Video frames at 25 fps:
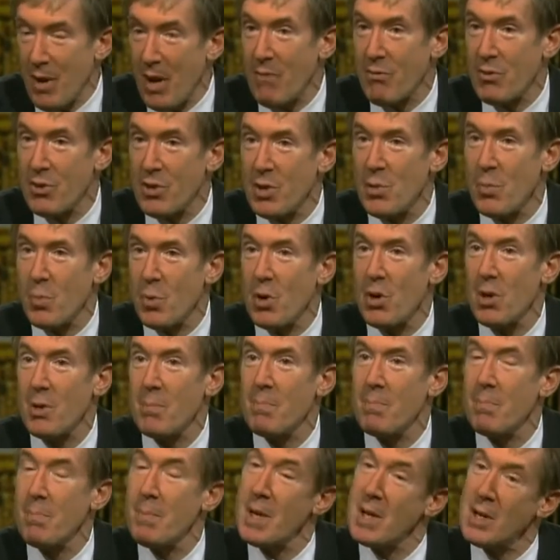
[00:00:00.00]
of good
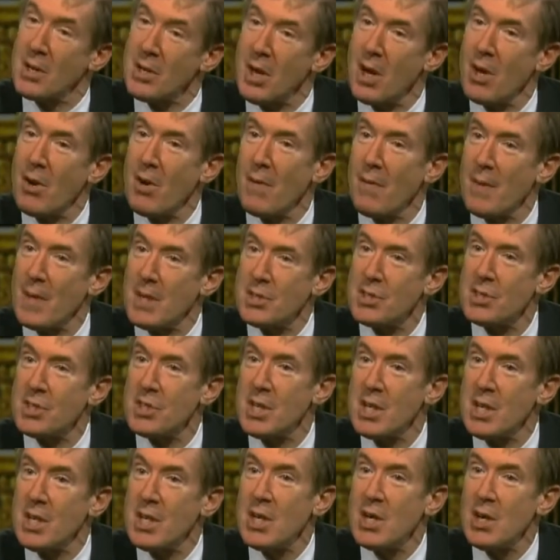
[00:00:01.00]
work being done on this
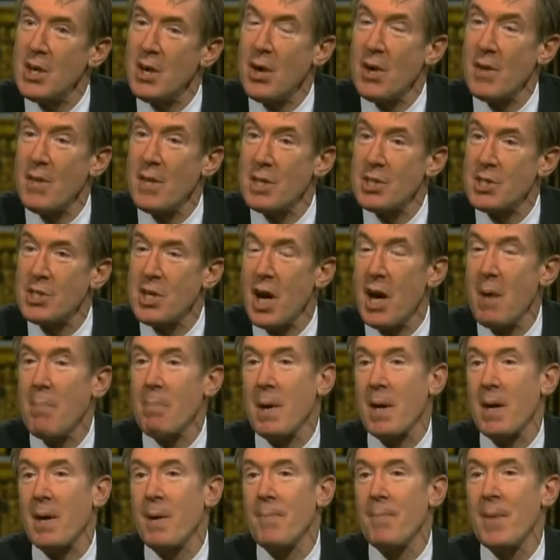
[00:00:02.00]
on this
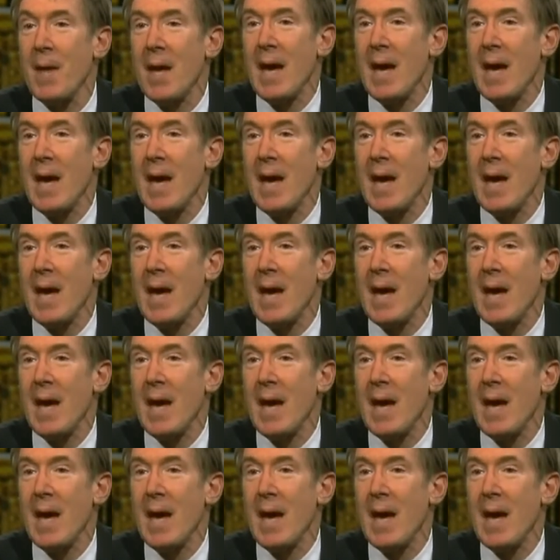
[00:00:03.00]
topic.